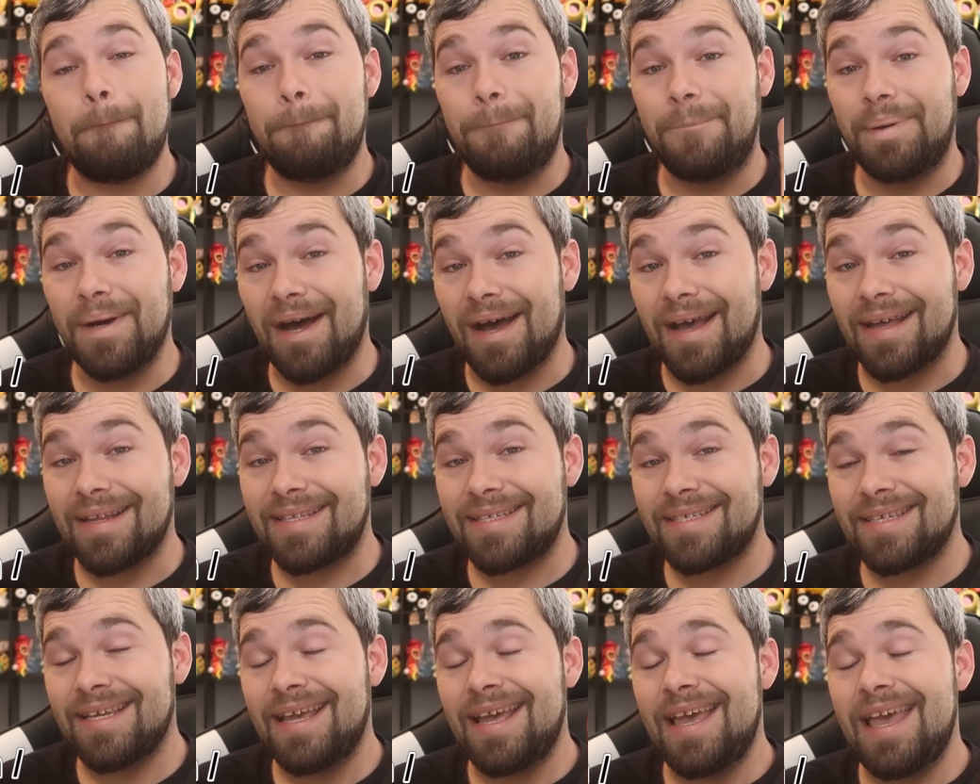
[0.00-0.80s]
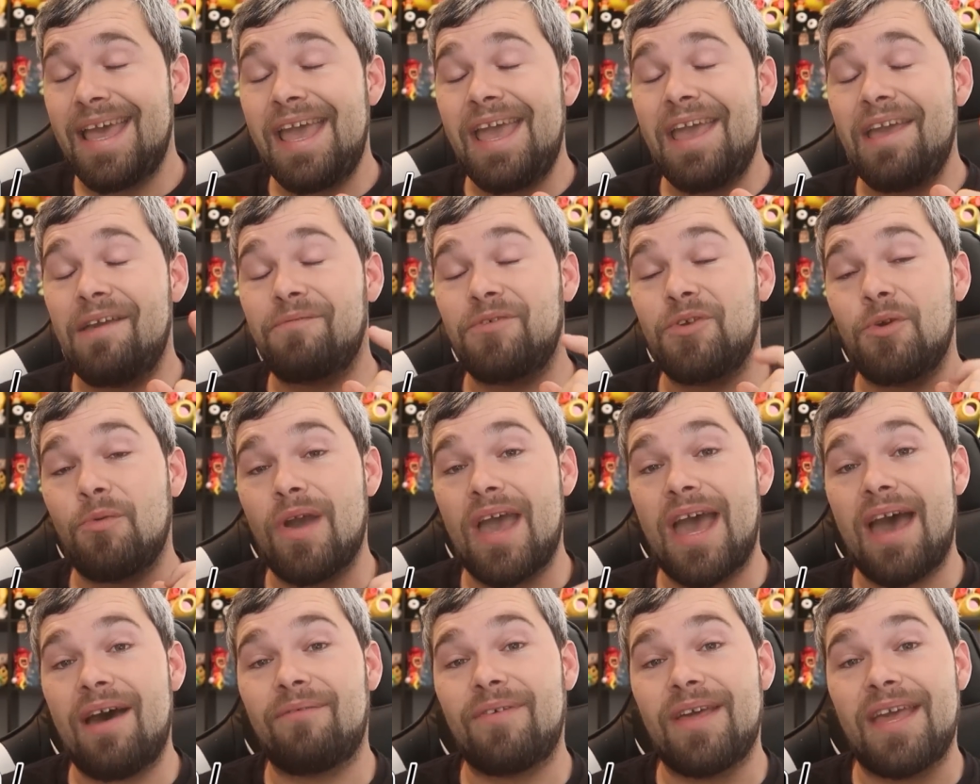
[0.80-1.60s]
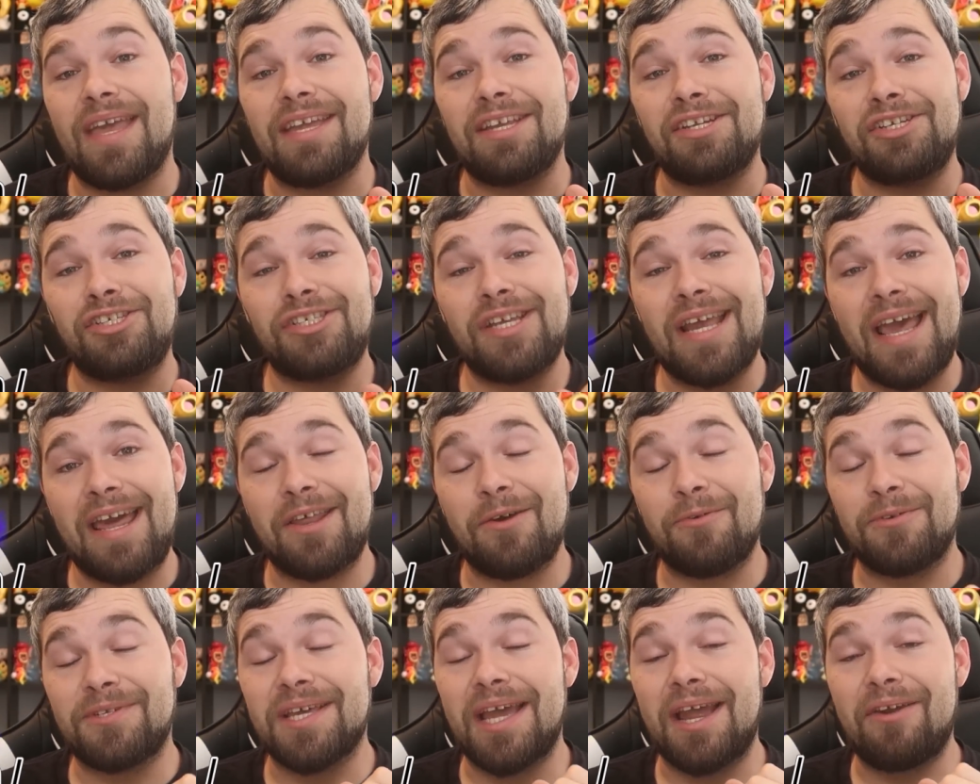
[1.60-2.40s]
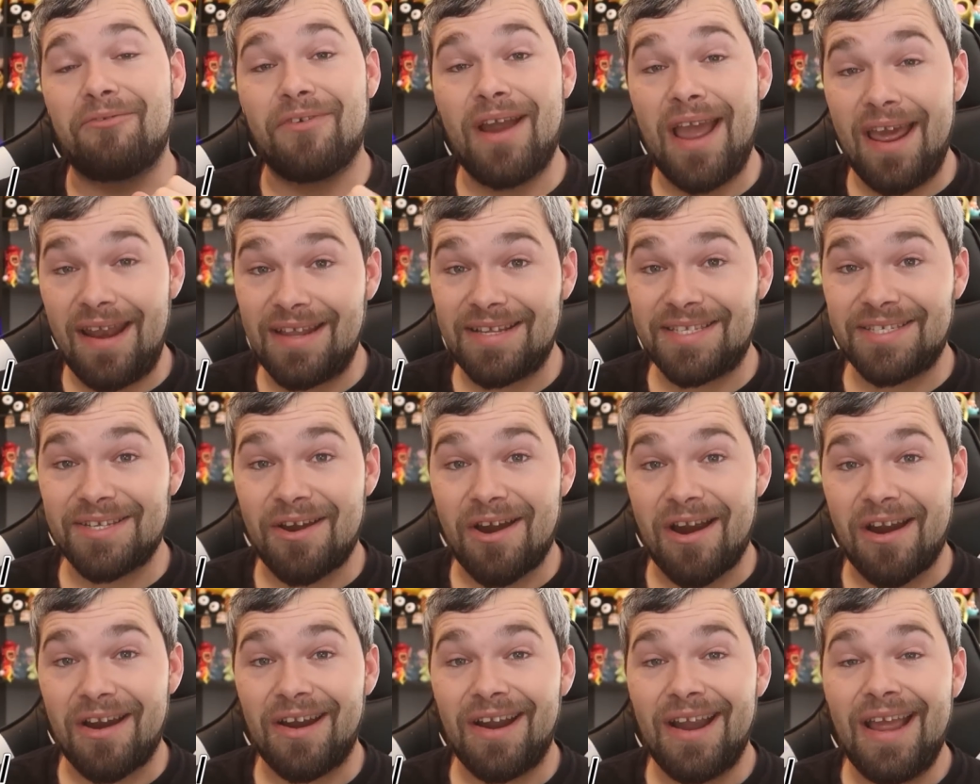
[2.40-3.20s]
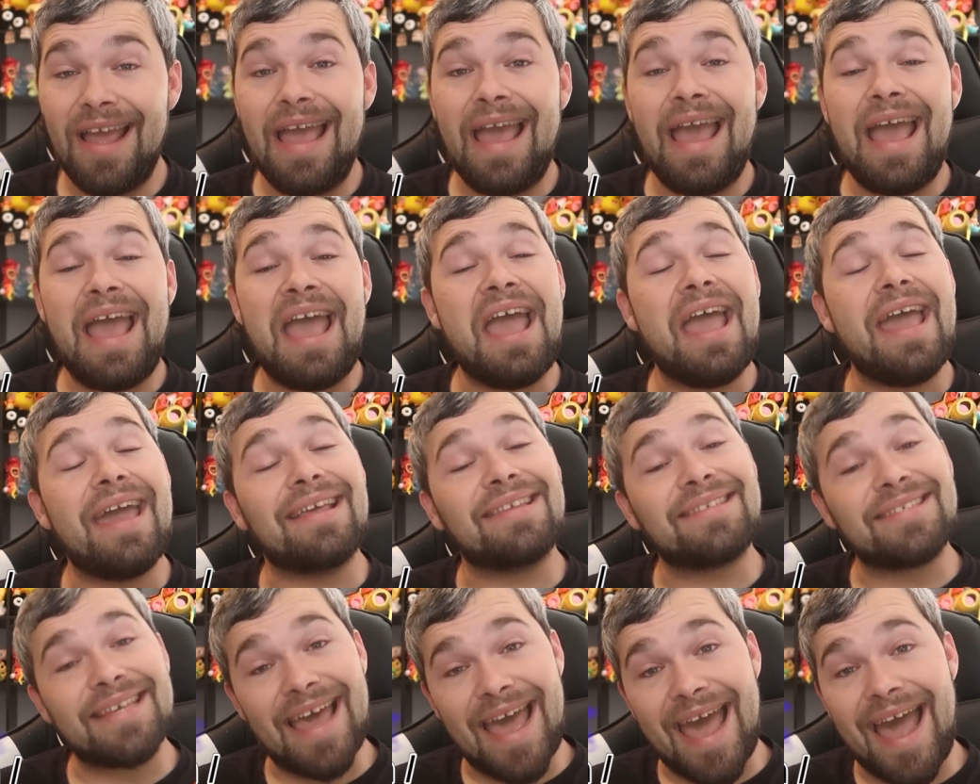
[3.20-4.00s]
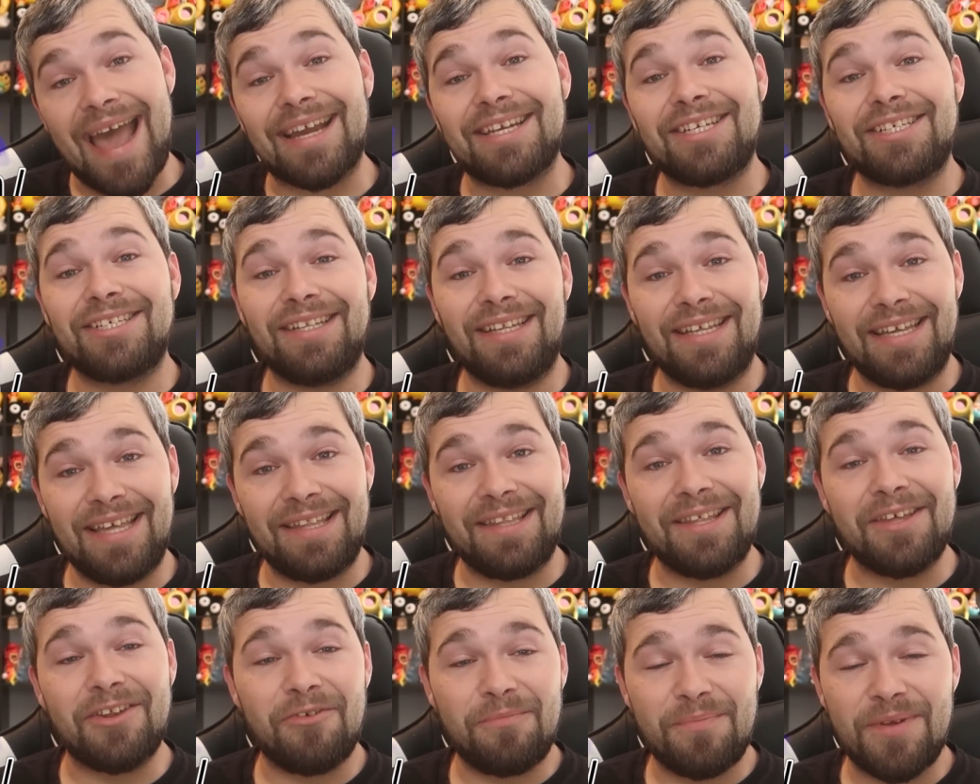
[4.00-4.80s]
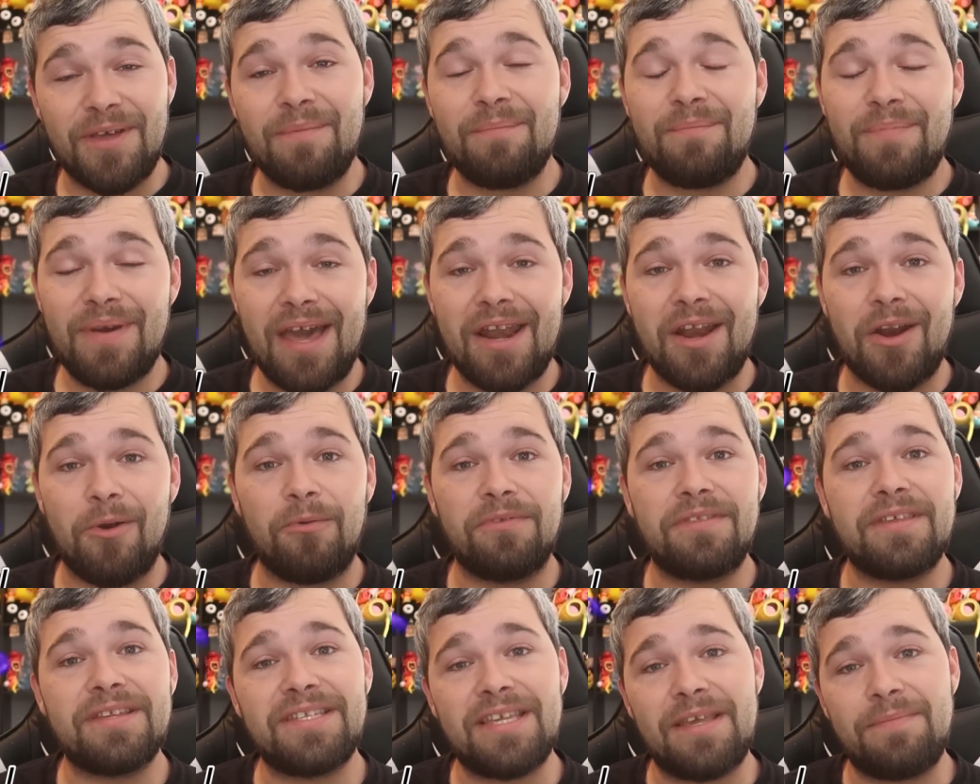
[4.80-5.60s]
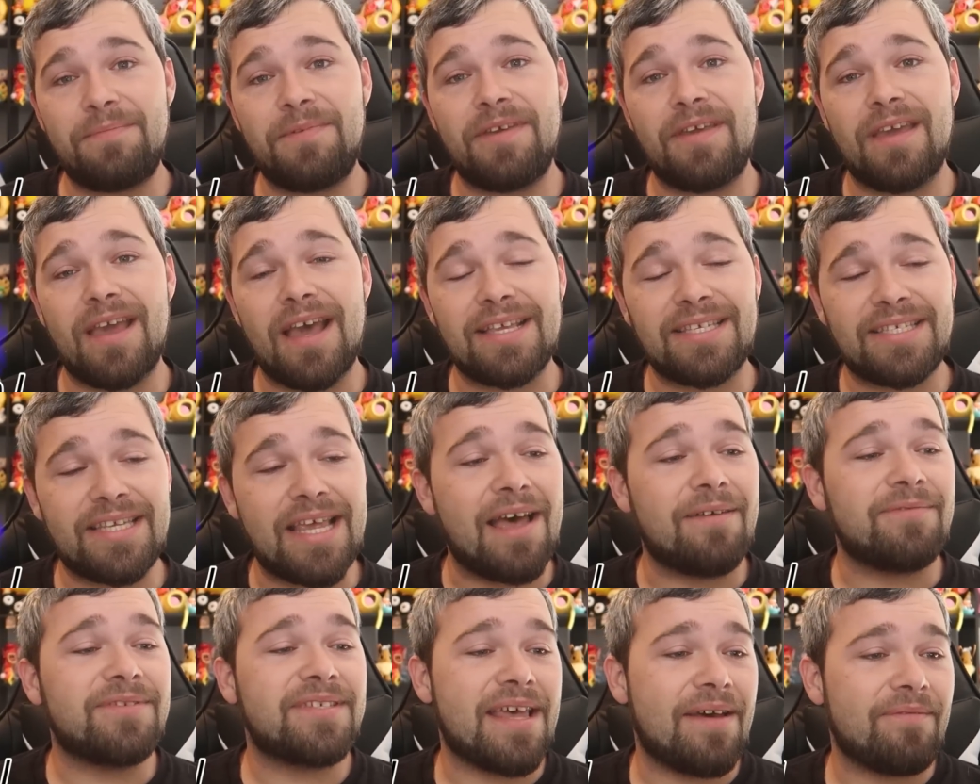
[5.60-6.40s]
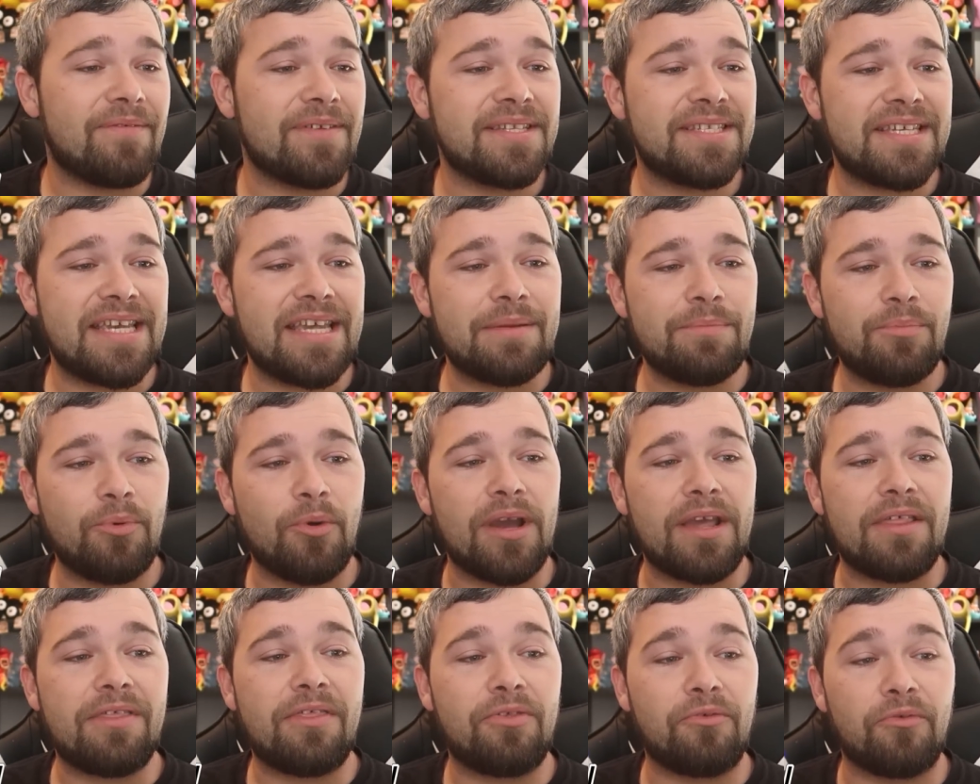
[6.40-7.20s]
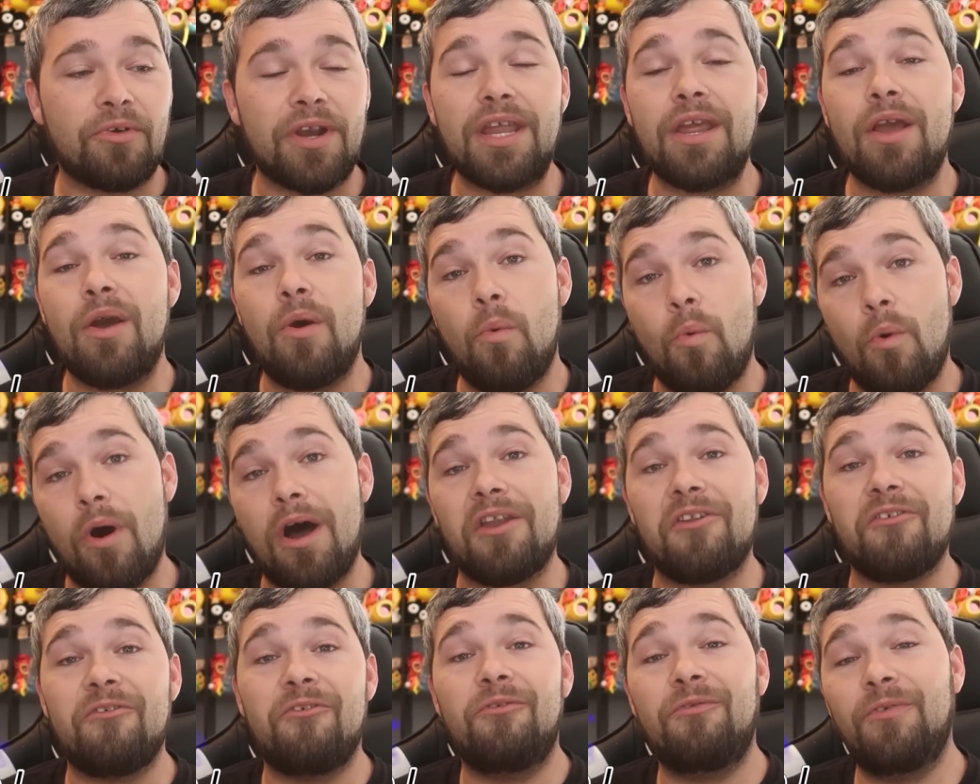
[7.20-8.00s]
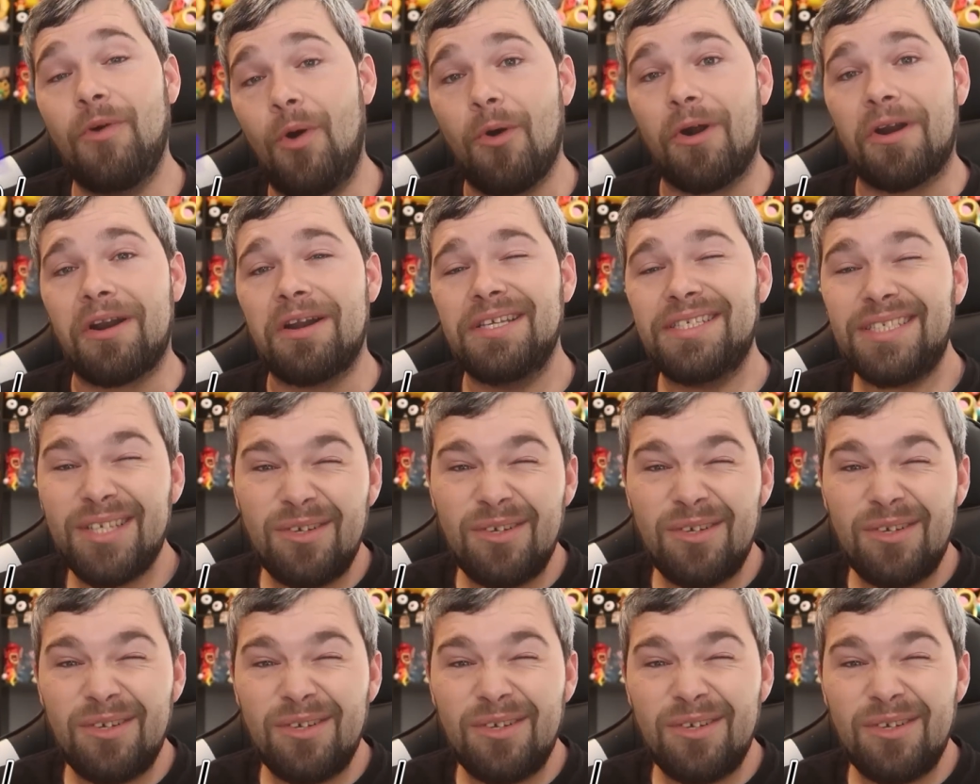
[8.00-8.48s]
But if you have a Shadow Tyranitar, it's actually a little bit better with a DPS of 17.314.